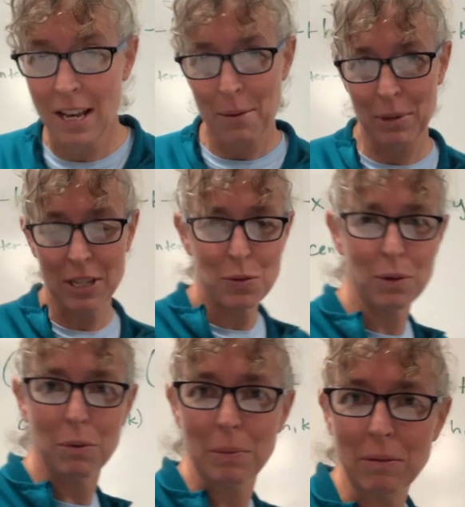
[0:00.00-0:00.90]
But this one
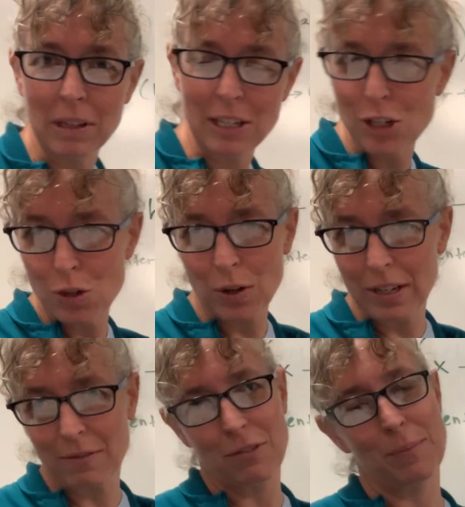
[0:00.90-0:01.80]
will be really
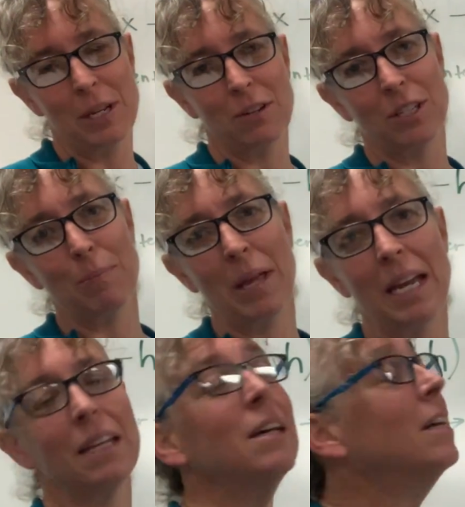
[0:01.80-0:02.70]
short for me to explain,